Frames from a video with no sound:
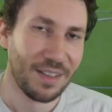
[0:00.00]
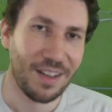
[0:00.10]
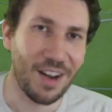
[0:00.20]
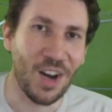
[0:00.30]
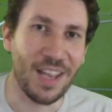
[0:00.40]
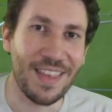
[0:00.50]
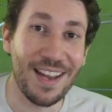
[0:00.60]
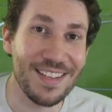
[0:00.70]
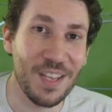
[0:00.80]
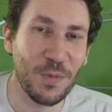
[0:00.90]
All right,
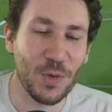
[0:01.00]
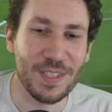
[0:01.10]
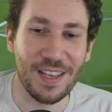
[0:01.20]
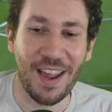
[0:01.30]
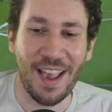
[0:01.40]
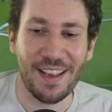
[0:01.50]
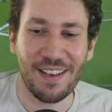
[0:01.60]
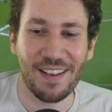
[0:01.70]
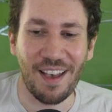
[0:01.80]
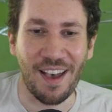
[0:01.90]
that is it for today.
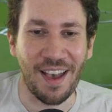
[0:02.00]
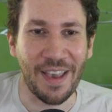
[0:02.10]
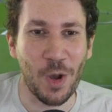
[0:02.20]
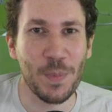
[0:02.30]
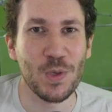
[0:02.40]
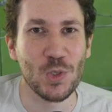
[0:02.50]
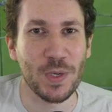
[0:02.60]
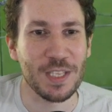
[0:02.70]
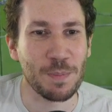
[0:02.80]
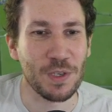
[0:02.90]
I hope you
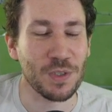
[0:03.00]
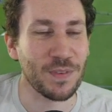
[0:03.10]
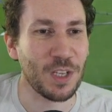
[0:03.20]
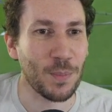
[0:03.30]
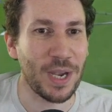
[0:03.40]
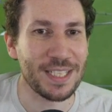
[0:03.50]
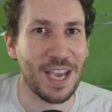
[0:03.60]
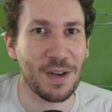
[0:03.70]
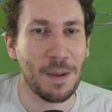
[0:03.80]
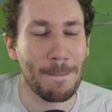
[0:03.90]
enjoyed this pitcher video
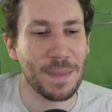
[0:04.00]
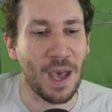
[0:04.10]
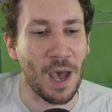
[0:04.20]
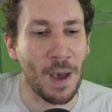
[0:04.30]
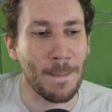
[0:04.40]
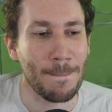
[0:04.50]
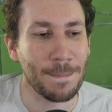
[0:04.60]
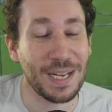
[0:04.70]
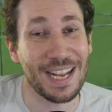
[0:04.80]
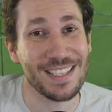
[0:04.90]
breakdown.
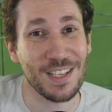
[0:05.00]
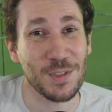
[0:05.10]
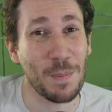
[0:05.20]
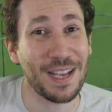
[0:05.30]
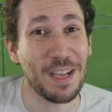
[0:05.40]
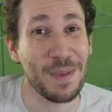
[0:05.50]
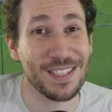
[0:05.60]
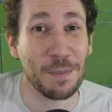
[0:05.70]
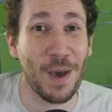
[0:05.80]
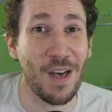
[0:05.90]
But that is it. So my name is
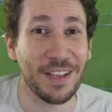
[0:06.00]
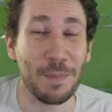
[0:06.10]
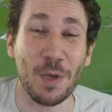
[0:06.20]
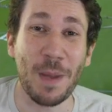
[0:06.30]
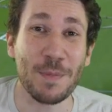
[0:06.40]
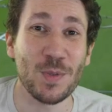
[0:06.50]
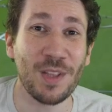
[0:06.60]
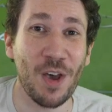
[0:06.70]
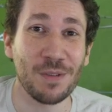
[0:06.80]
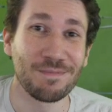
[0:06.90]
Nick Pollack, and may your BABIPs be
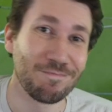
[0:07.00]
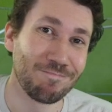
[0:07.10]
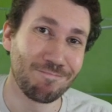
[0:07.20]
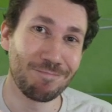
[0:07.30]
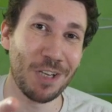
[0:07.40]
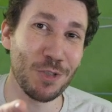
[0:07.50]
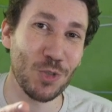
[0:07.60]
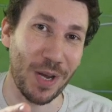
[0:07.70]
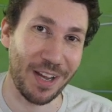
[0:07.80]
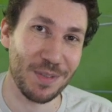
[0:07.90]
low, and your
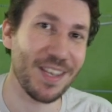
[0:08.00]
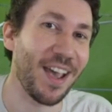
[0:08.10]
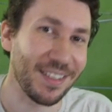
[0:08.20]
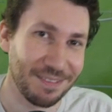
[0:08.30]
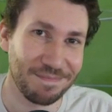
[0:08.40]
strikeouts high.